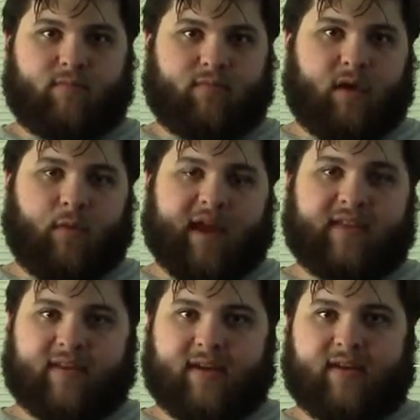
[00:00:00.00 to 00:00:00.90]
a way
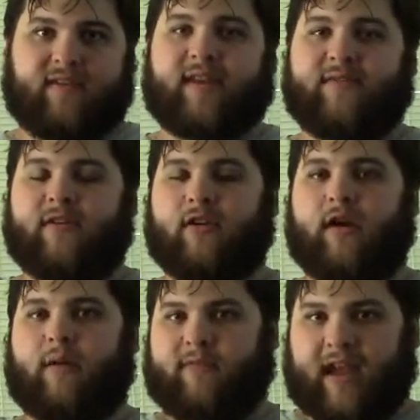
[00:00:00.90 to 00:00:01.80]
to achieve your
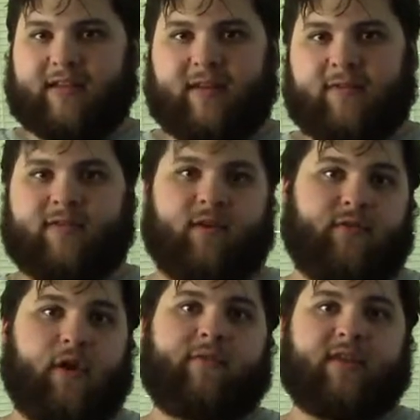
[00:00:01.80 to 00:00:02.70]
objective. So if
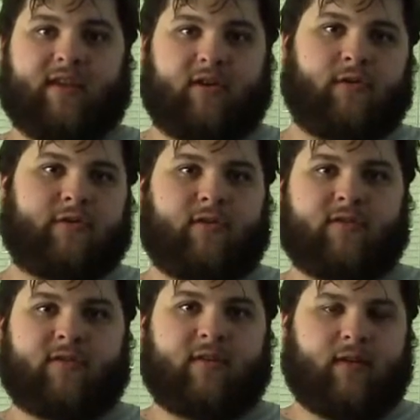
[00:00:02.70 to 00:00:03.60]
you have to kill a certain
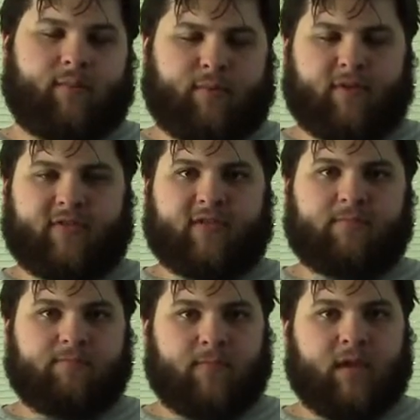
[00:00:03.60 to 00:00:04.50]

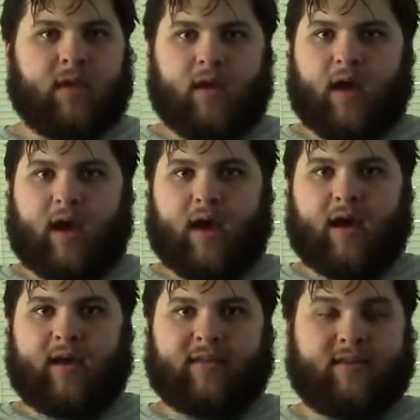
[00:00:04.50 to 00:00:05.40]
person,
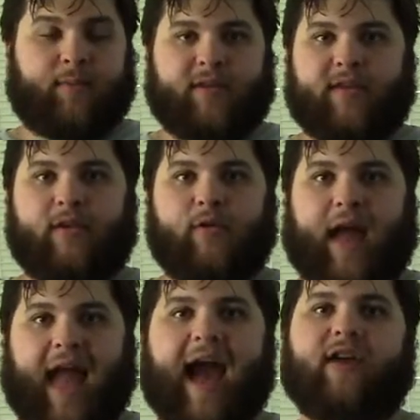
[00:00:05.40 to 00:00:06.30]
uh, it's up to you
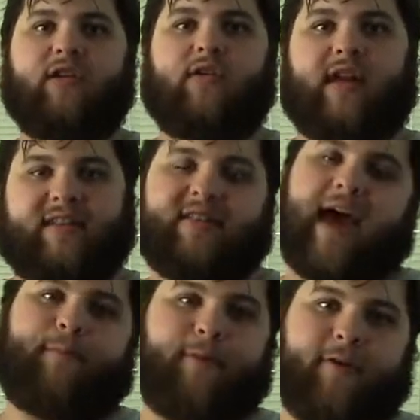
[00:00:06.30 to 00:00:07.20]
how you get to
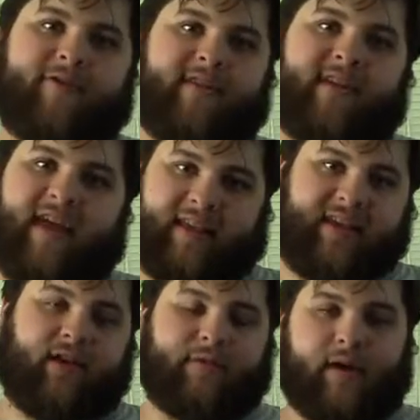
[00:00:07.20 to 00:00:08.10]
that person and
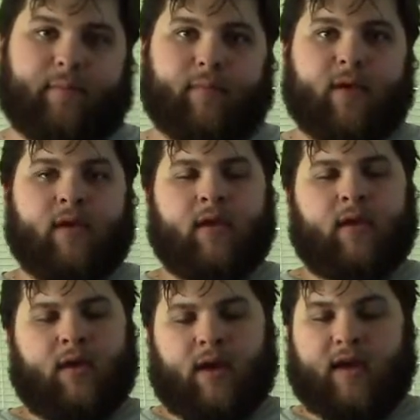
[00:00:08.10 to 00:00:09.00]
kill them.
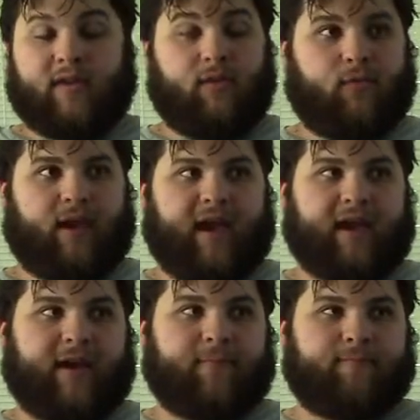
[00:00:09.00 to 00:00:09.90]
Uh, you
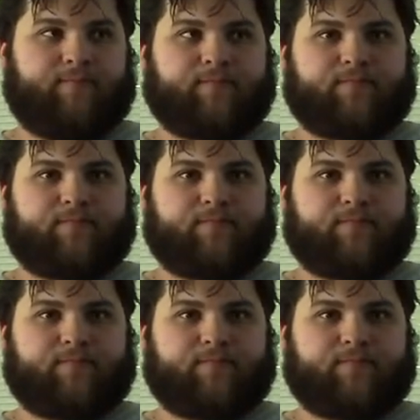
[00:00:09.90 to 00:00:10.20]
can